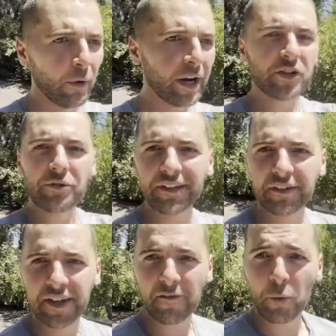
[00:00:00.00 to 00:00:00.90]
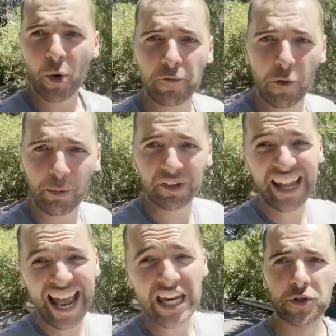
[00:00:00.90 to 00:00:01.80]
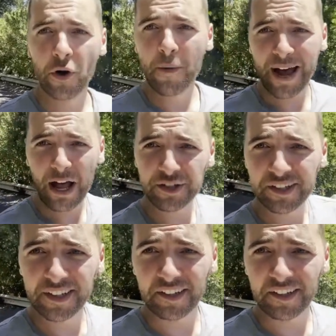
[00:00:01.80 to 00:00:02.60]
Mortgage rates are 7.4%. Jerome Powell just